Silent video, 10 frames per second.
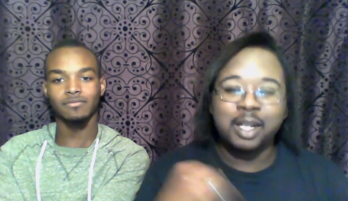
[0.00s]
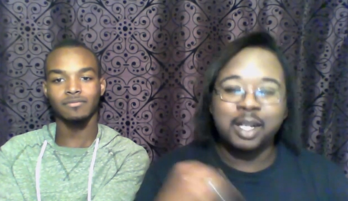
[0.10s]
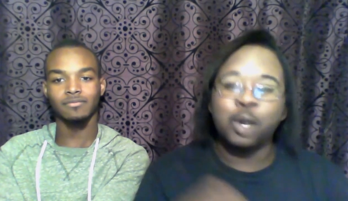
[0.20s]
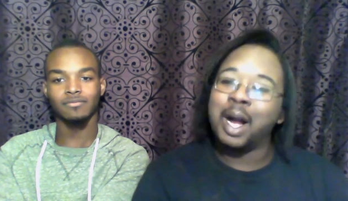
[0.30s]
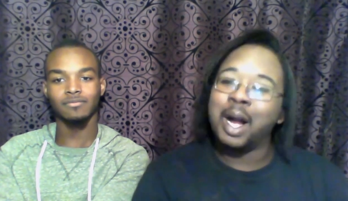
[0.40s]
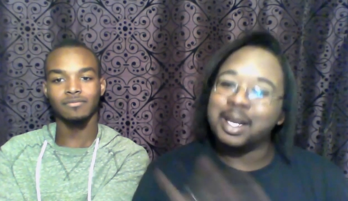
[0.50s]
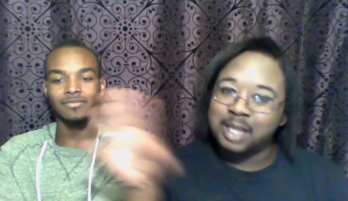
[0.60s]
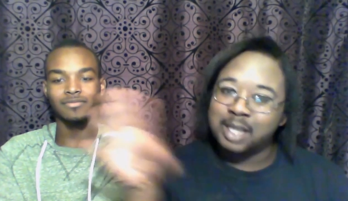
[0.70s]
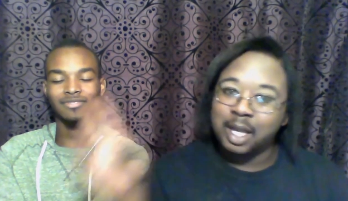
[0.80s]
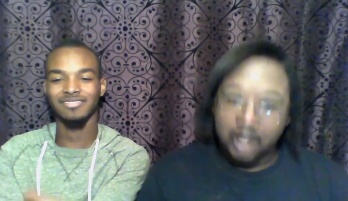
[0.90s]
Speaker 1: that quality
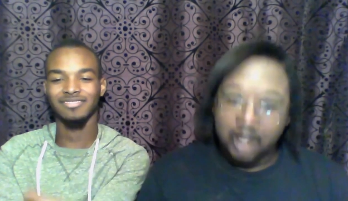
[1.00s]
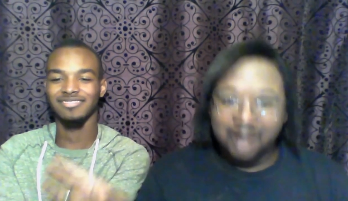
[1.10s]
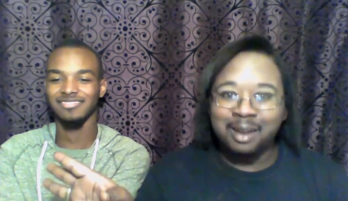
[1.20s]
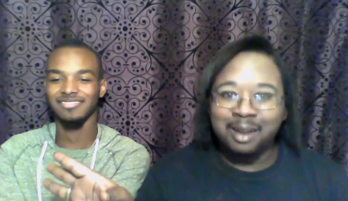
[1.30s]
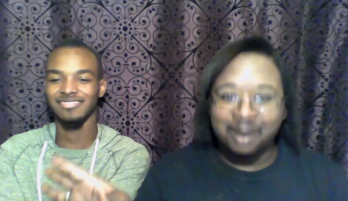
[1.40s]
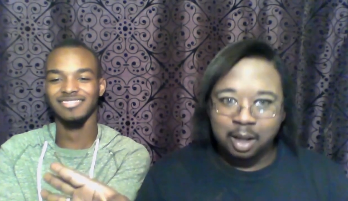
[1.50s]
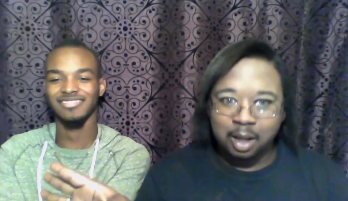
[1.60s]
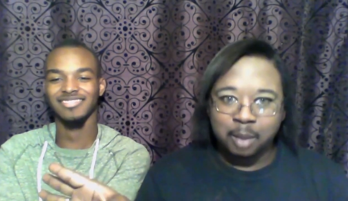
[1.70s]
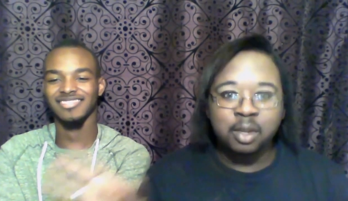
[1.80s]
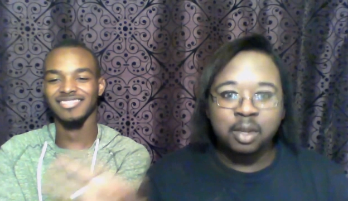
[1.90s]
in him.
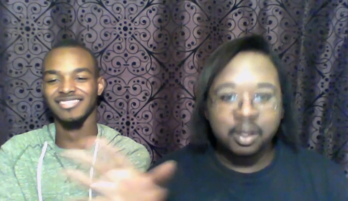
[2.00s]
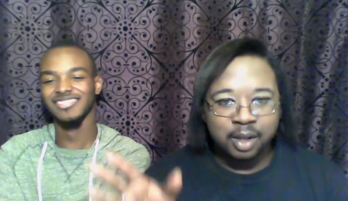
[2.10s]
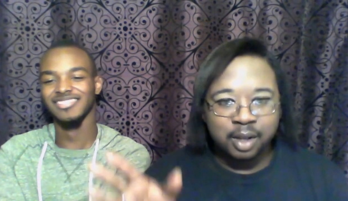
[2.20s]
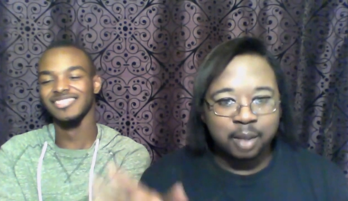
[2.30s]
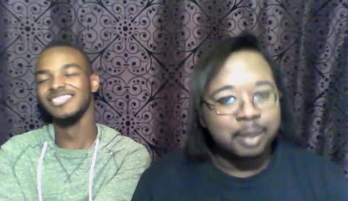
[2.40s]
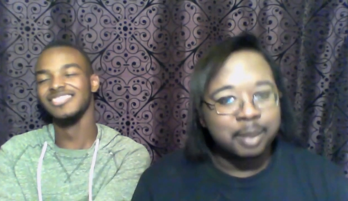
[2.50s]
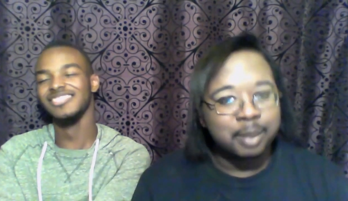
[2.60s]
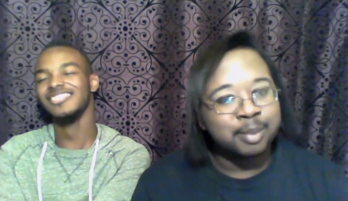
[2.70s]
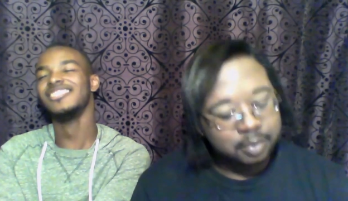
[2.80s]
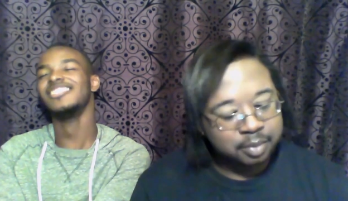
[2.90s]
You feel me?
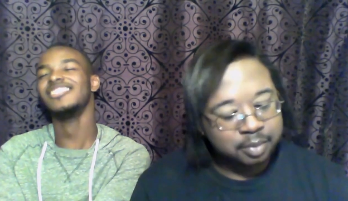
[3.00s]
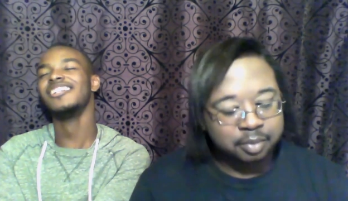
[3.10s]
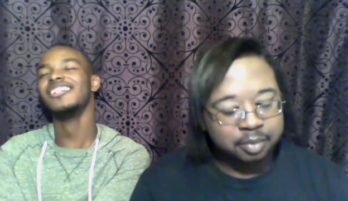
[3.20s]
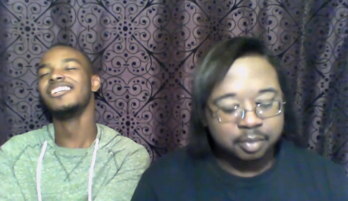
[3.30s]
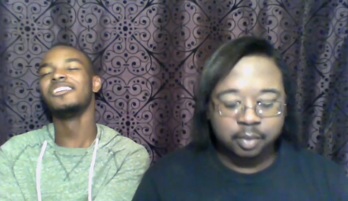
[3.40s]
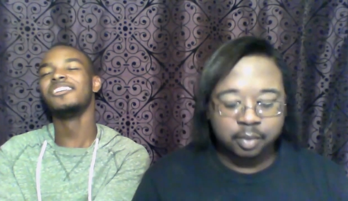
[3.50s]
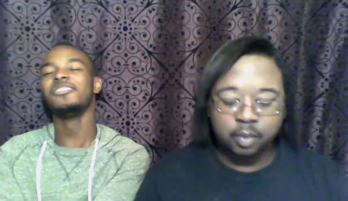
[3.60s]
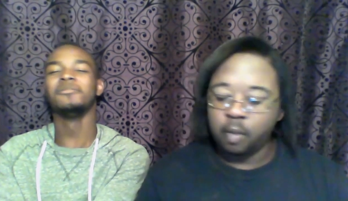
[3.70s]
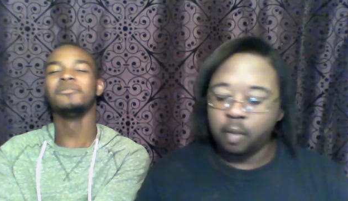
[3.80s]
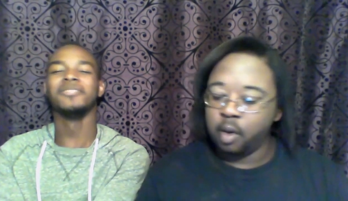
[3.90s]

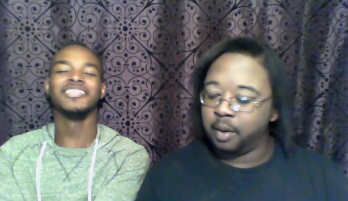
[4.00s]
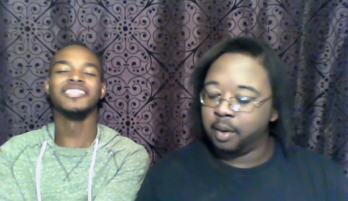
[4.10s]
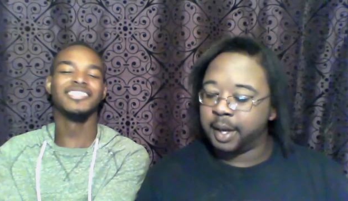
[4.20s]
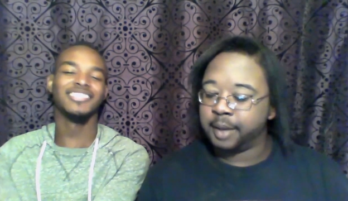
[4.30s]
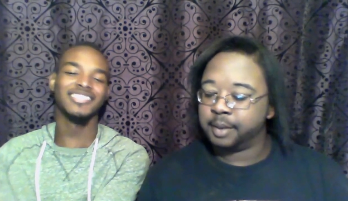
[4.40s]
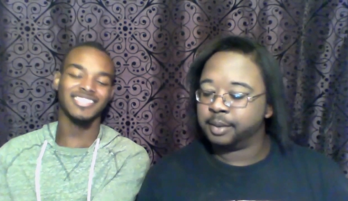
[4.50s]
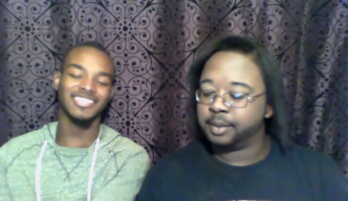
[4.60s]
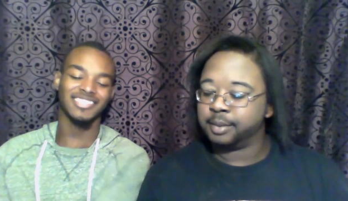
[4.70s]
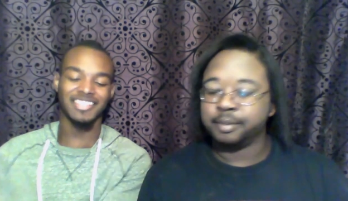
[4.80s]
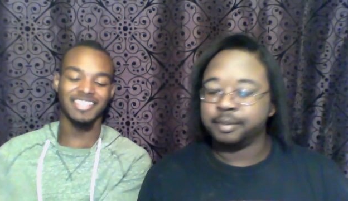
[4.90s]
Okay.
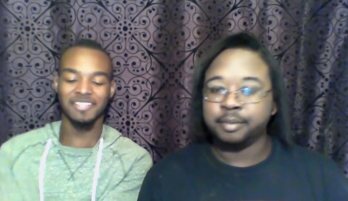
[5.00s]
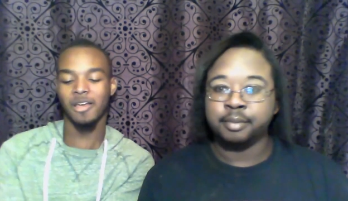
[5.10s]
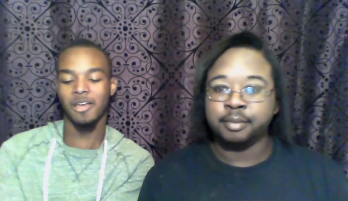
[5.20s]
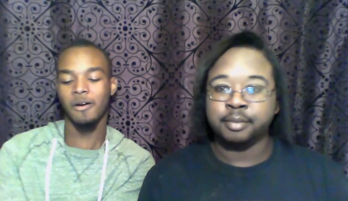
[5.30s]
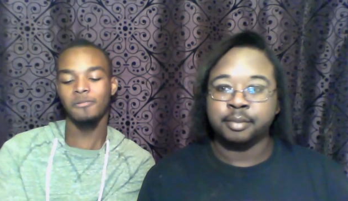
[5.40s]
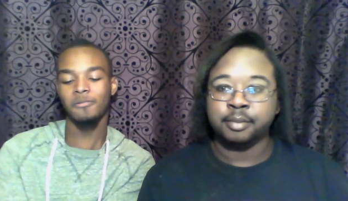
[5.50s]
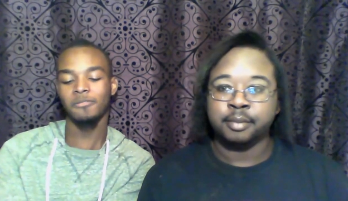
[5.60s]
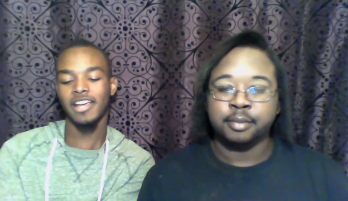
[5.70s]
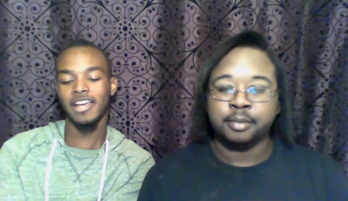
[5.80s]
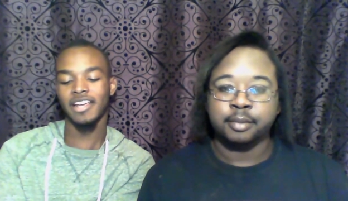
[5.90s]

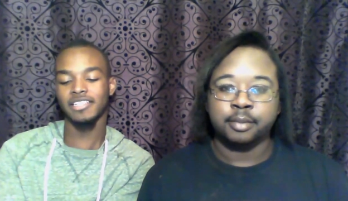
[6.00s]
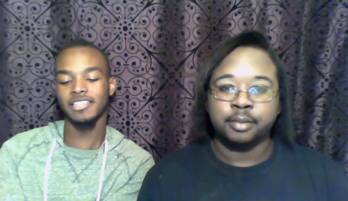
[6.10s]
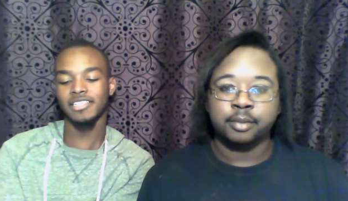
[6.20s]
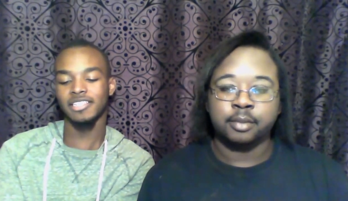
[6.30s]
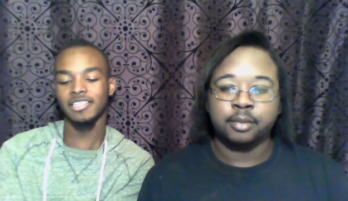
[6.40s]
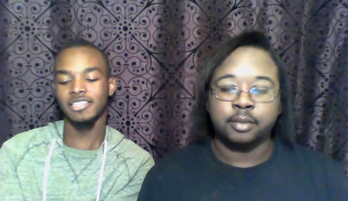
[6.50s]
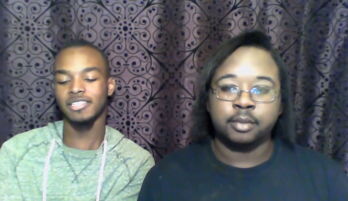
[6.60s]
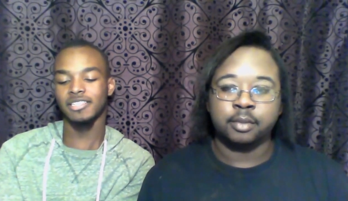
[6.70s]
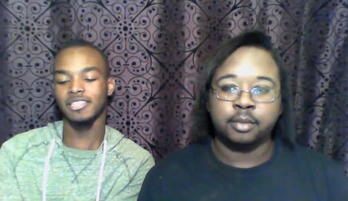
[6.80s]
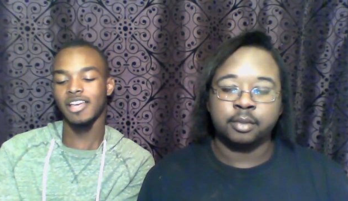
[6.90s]
Speaker 2: Alright.
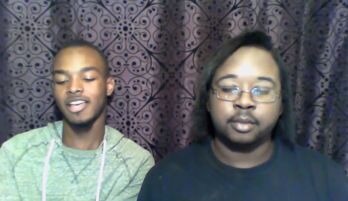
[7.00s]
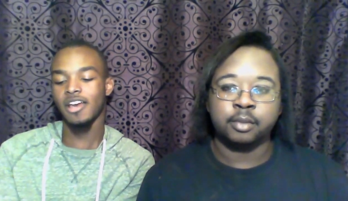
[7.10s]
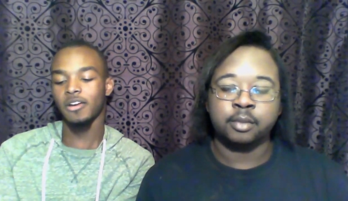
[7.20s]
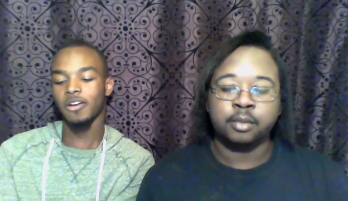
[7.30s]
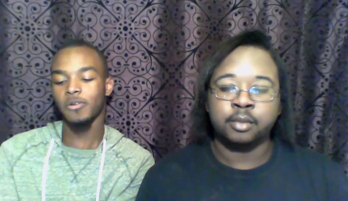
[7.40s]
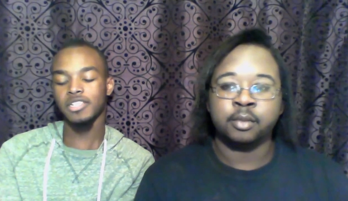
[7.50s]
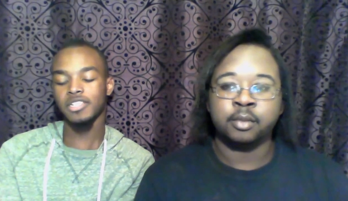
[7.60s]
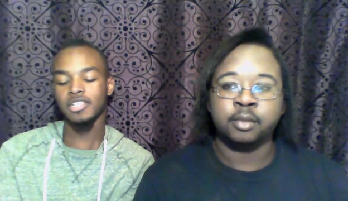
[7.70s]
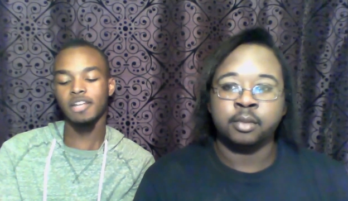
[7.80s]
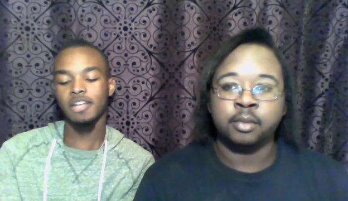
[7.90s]

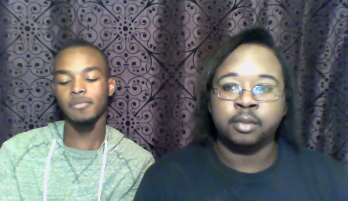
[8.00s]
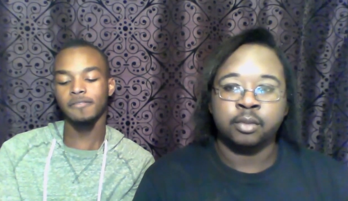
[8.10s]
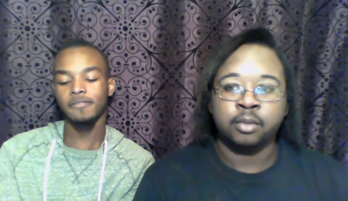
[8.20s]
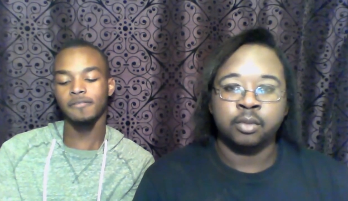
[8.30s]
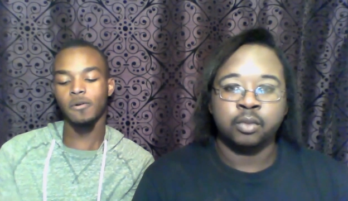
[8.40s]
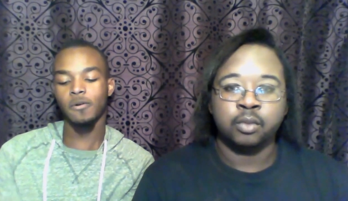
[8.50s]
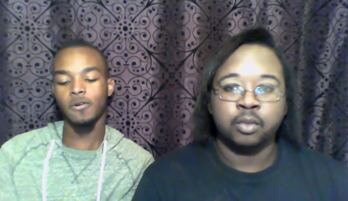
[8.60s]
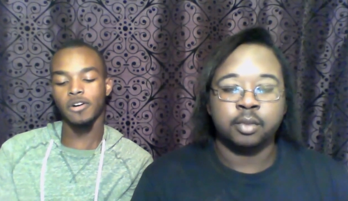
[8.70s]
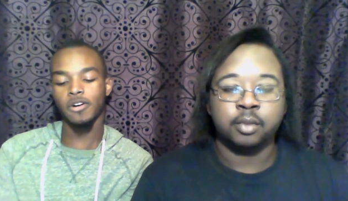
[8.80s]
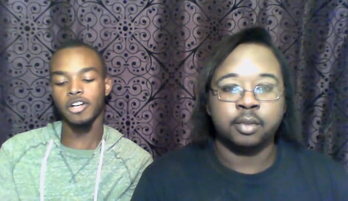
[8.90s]
Question number
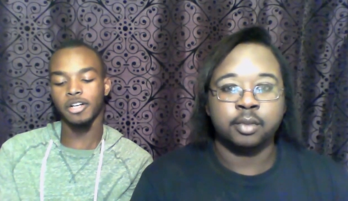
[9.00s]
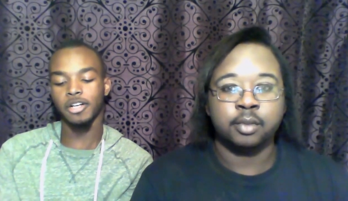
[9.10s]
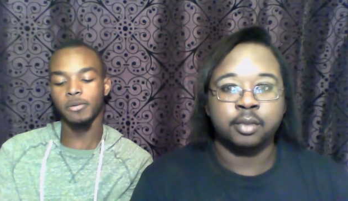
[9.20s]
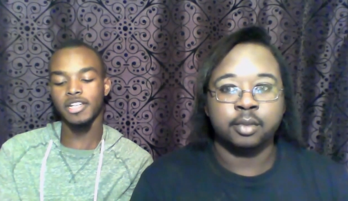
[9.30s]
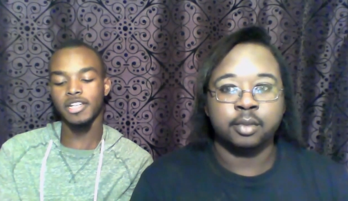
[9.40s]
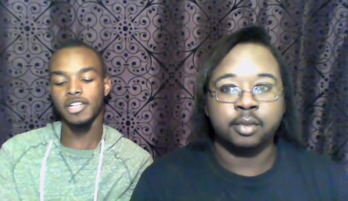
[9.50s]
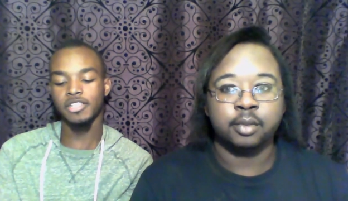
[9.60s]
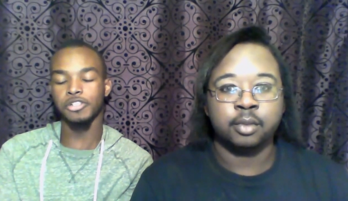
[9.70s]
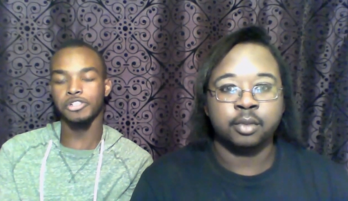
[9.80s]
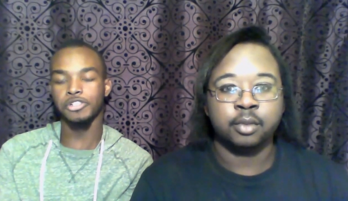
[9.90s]
4. What is your
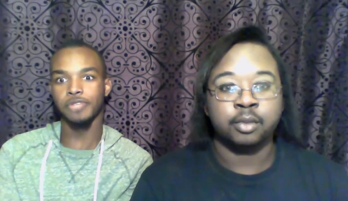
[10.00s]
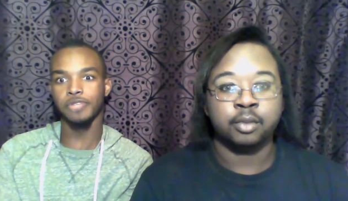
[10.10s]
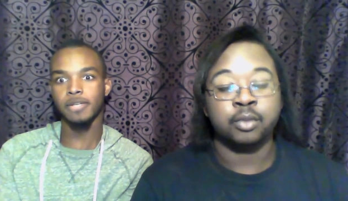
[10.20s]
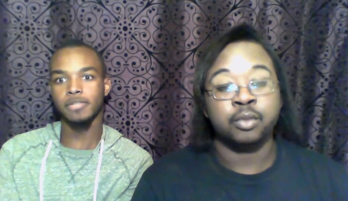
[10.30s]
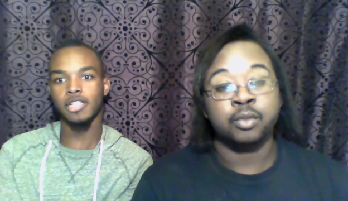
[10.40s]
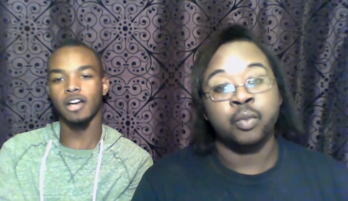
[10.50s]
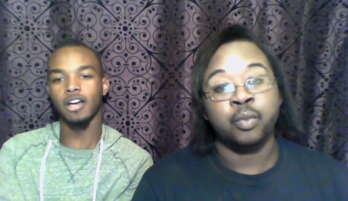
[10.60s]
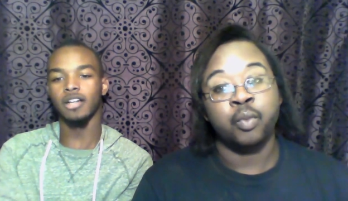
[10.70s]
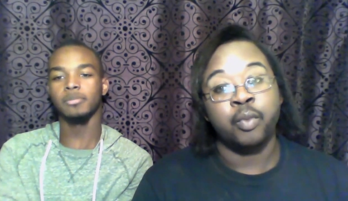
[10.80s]
dream job?